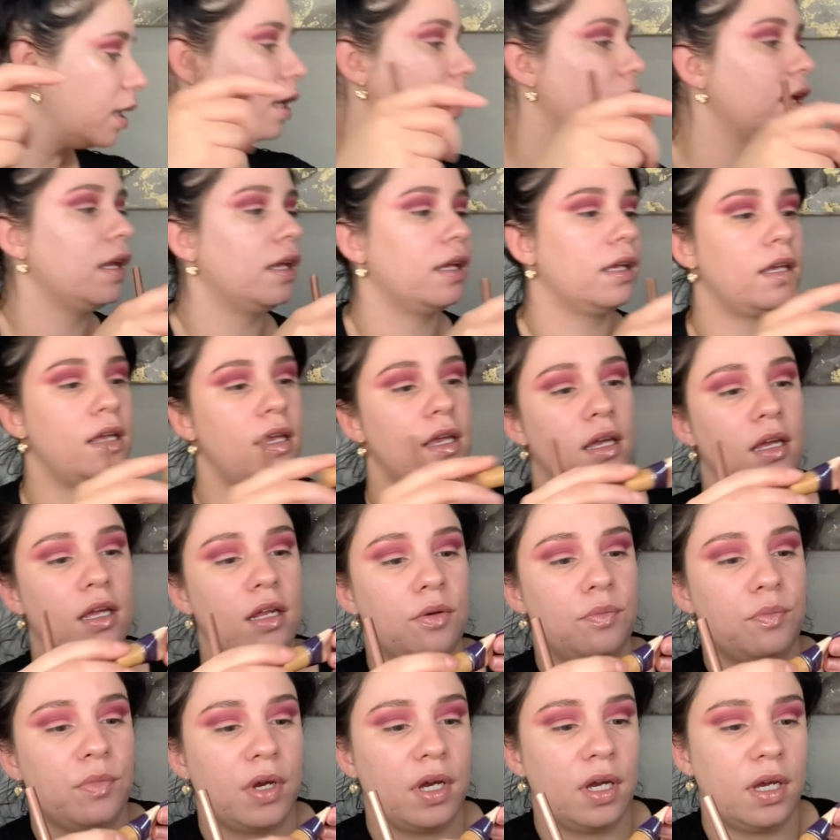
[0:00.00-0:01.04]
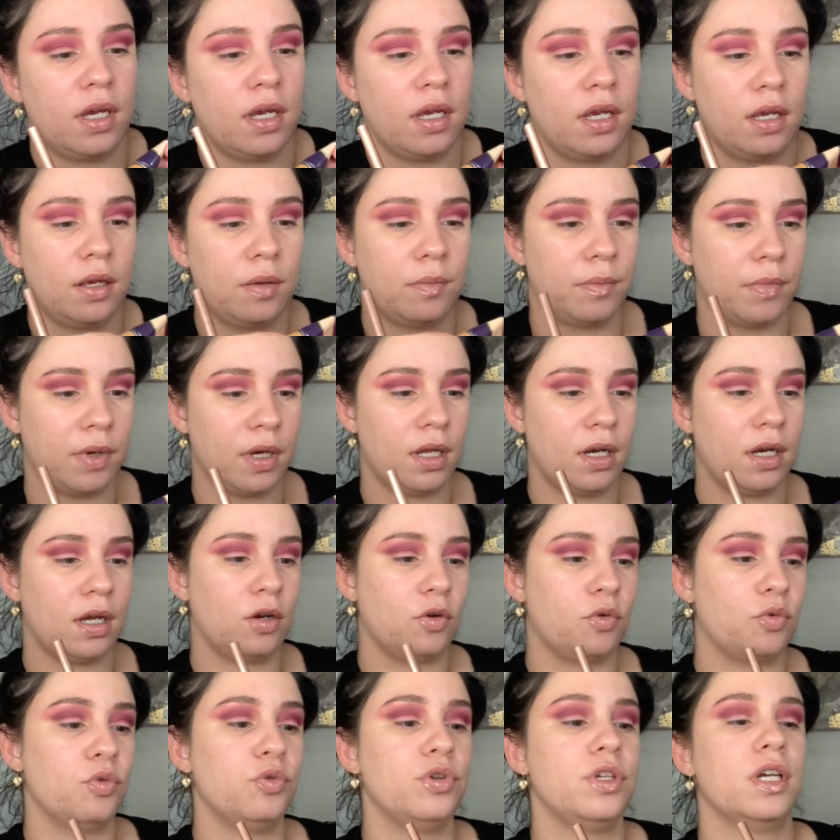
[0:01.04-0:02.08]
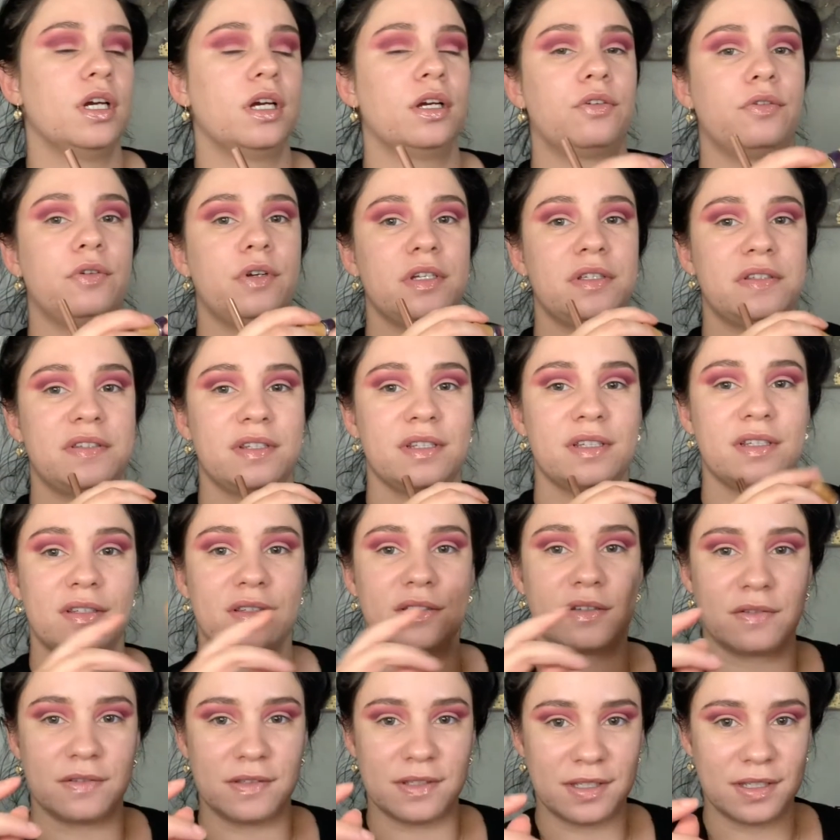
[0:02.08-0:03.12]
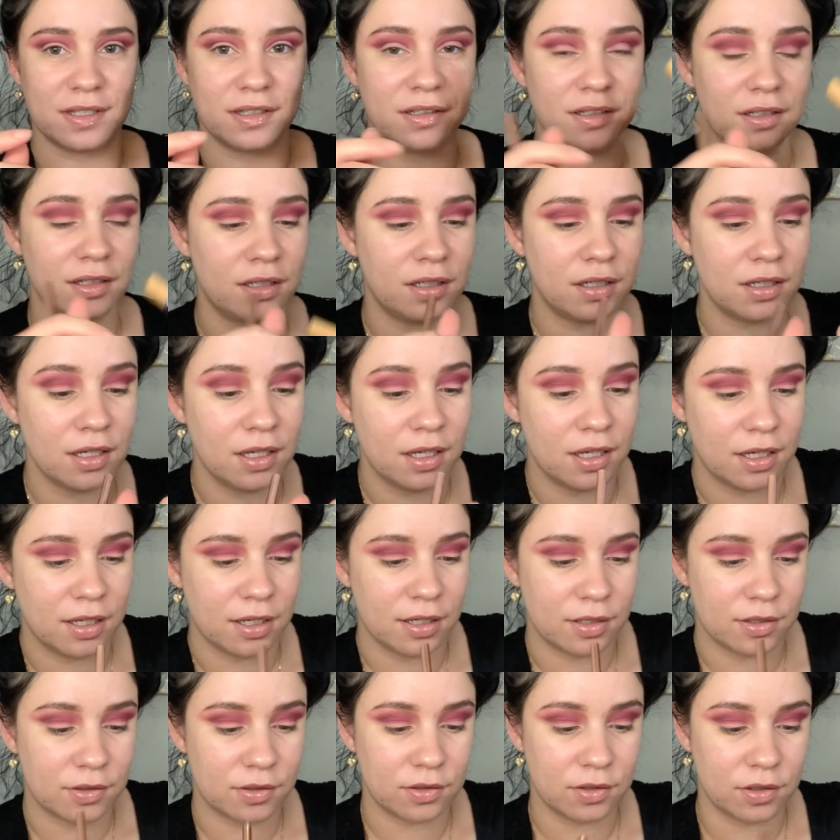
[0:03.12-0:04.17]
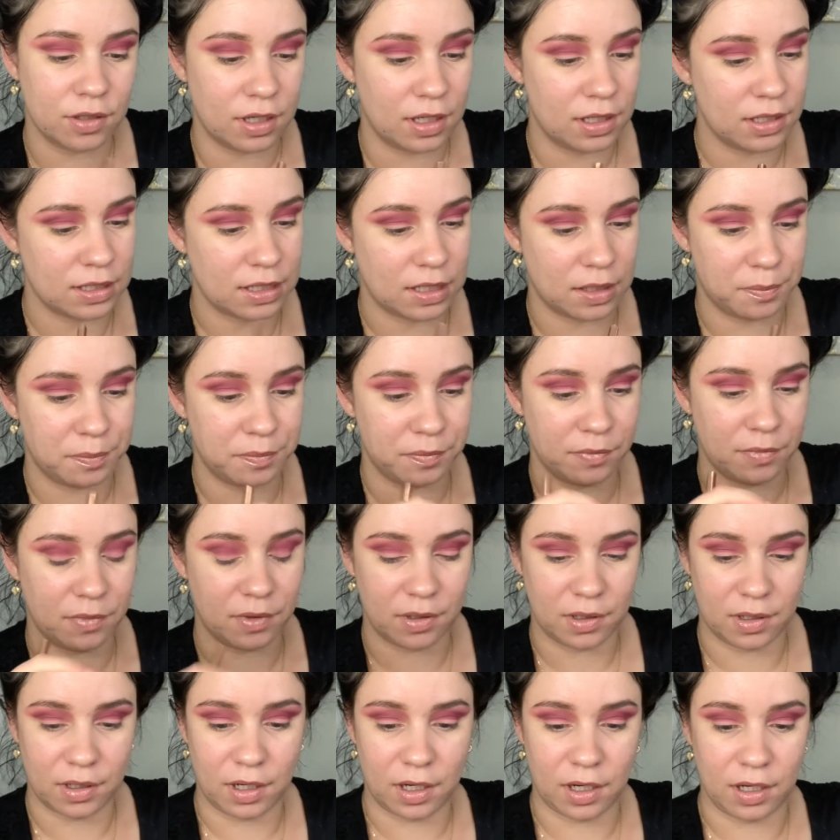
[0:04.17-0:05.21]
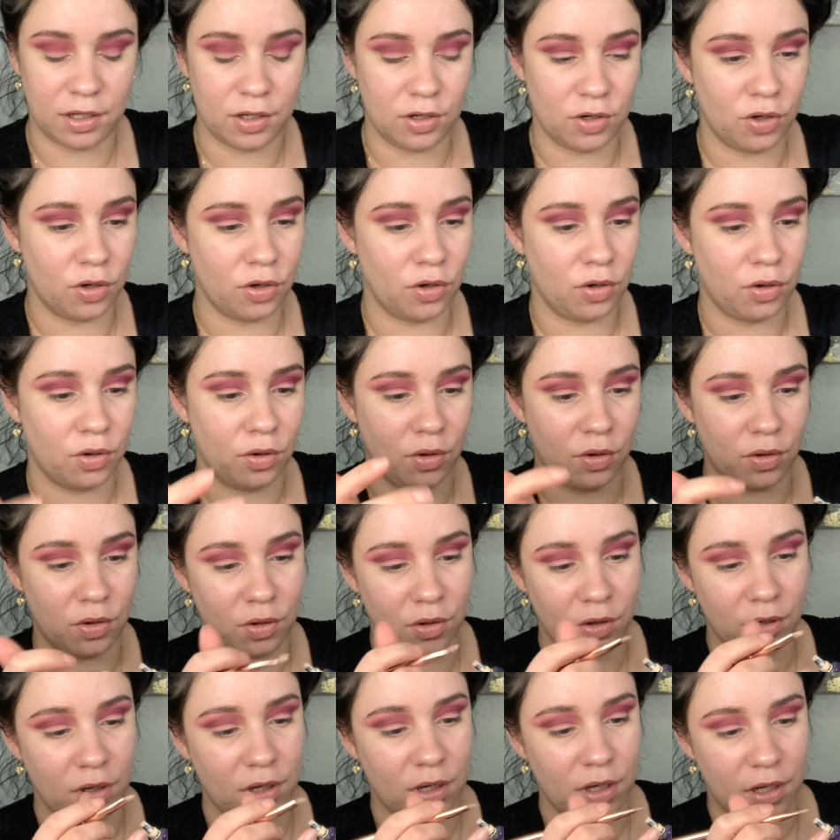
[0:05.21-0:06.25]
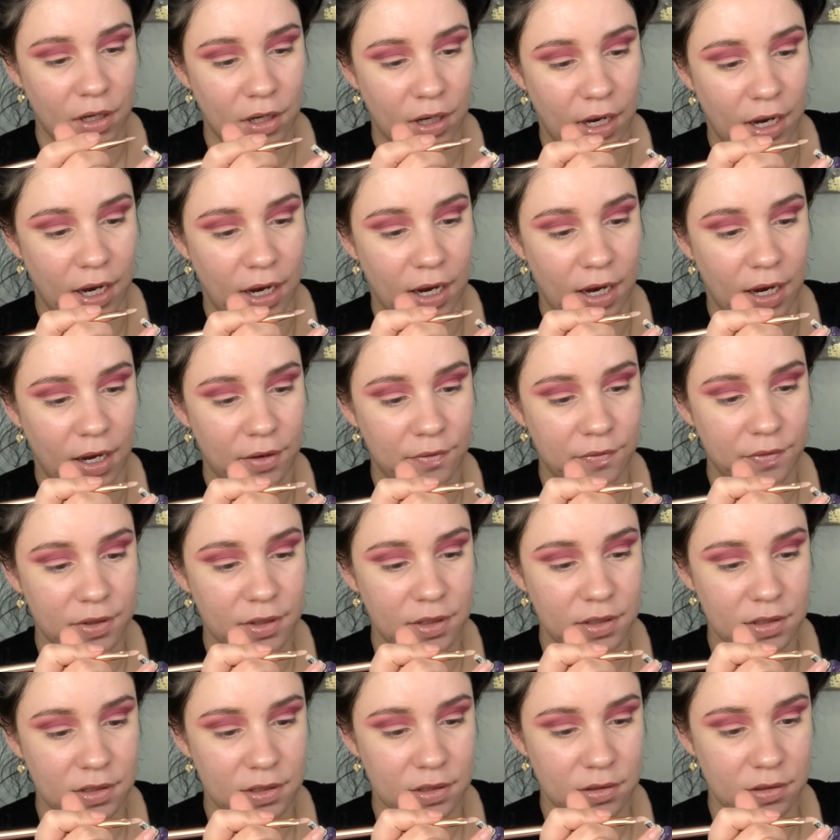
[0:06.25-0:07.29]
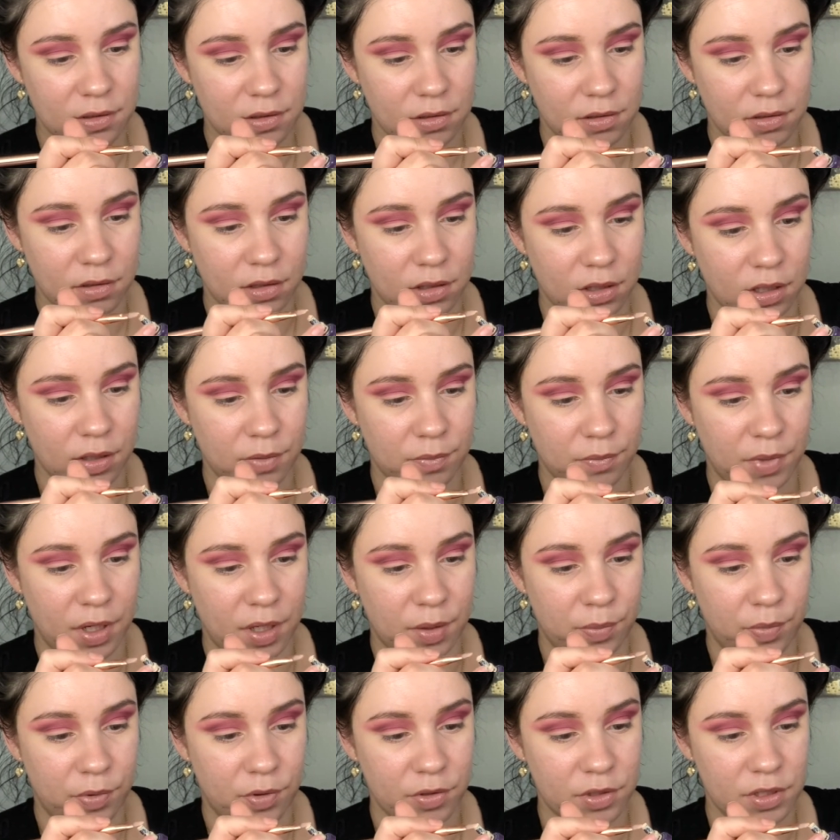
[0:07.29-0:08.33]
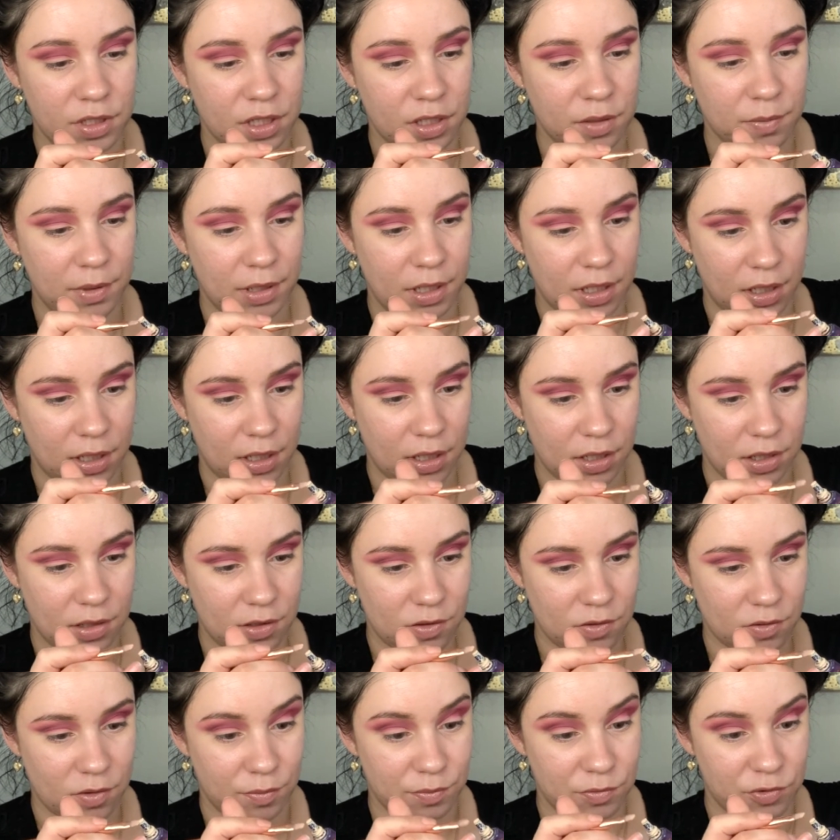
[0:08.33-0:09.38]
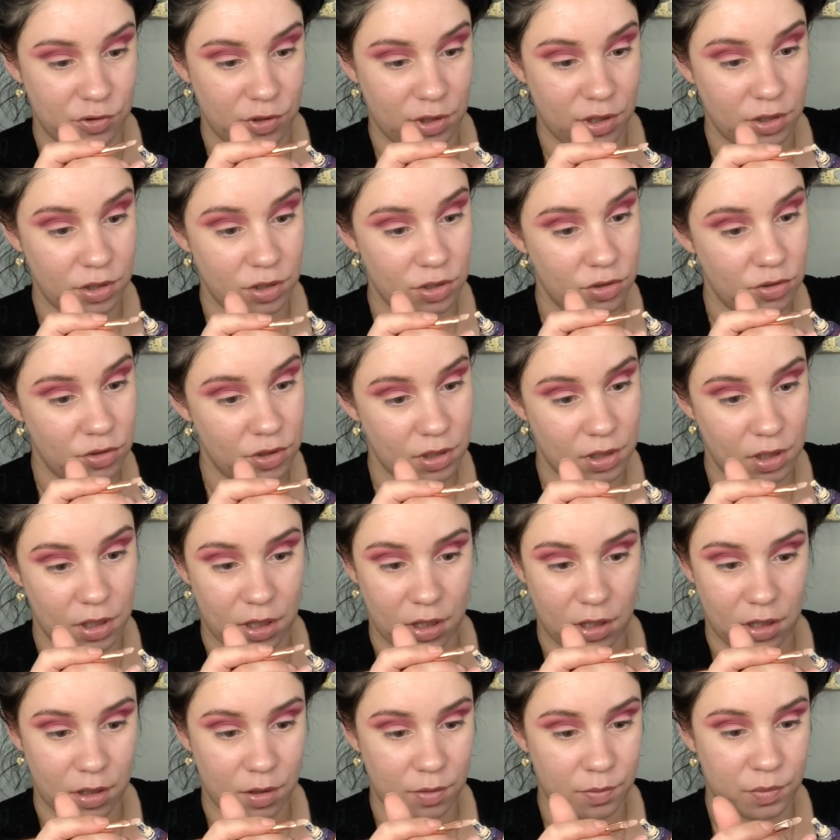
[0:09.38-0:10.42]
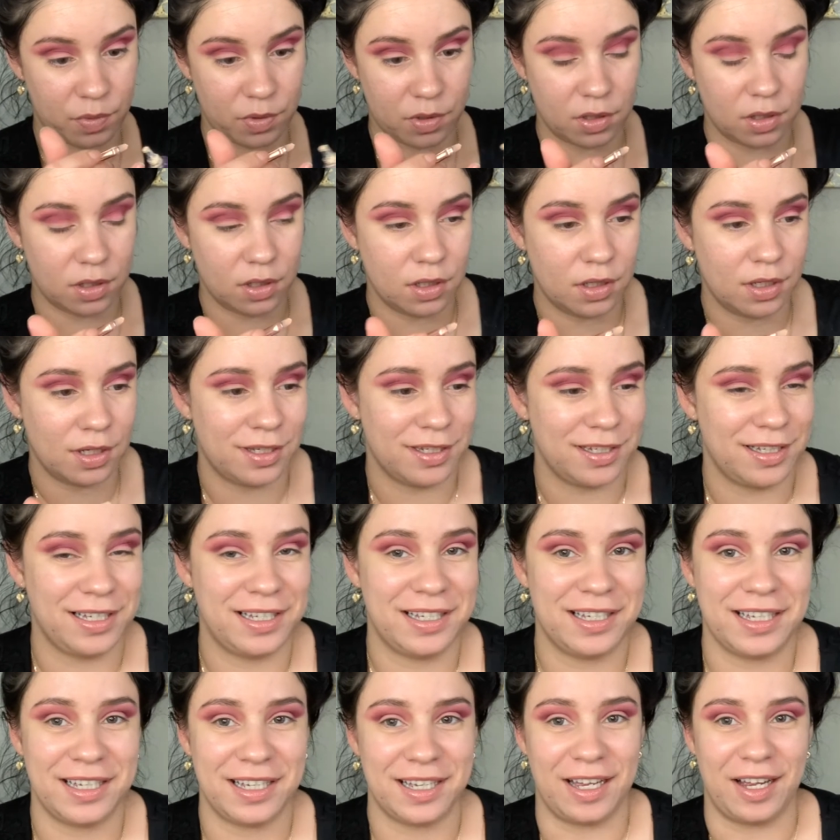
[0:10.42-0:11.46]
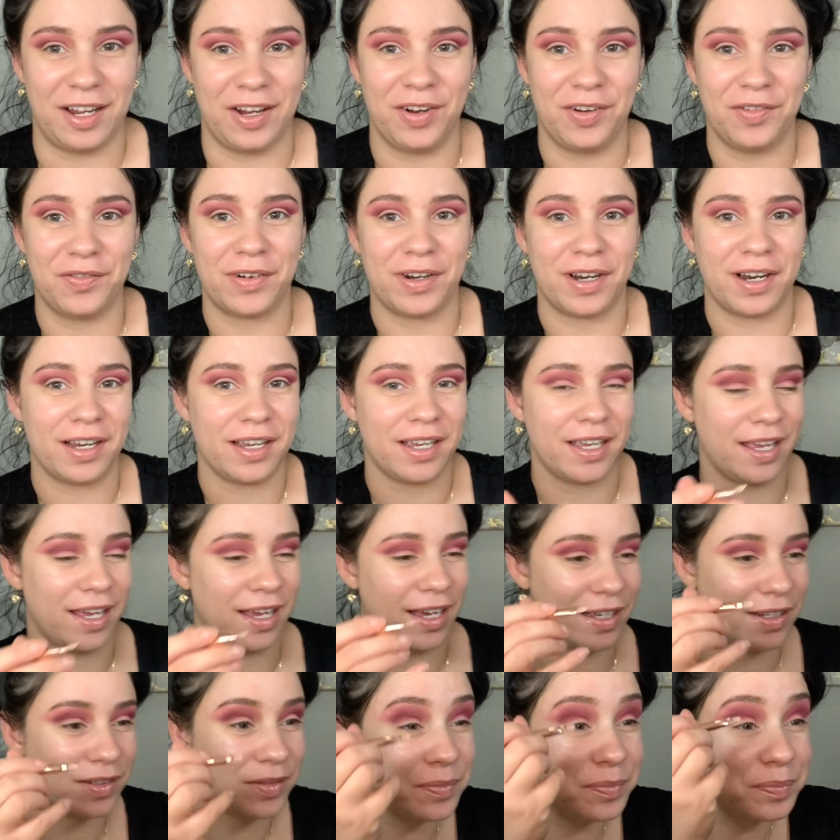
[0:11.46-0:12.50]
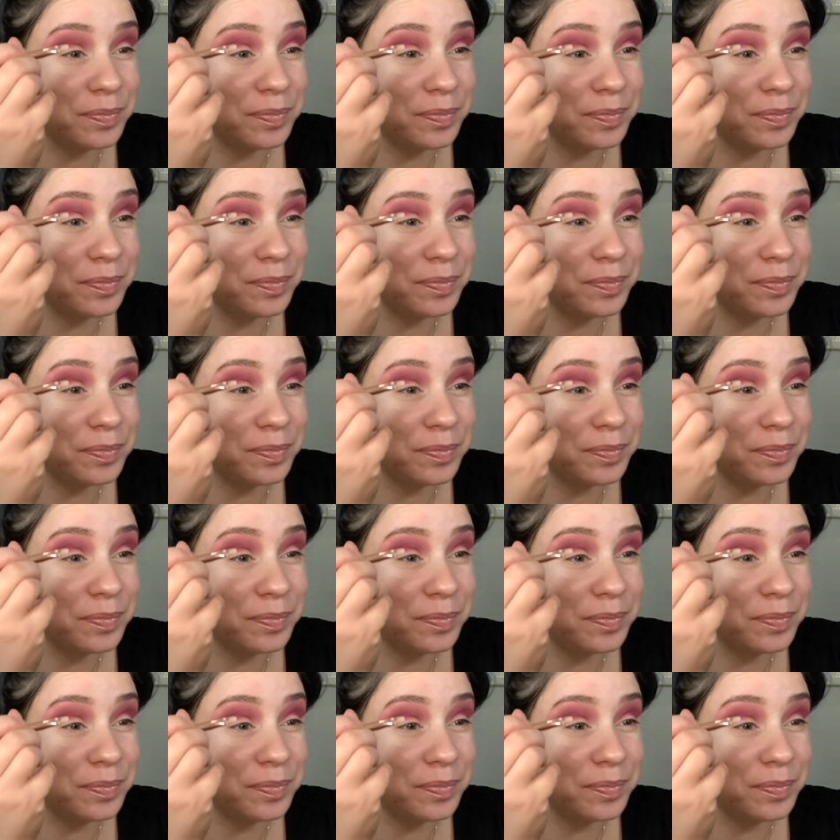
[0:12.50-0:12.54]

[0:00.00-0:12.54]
Again, my Maracuya creaseless concealer. You guys, I know I have this in my project pan, so I'm trying to use it up however I can.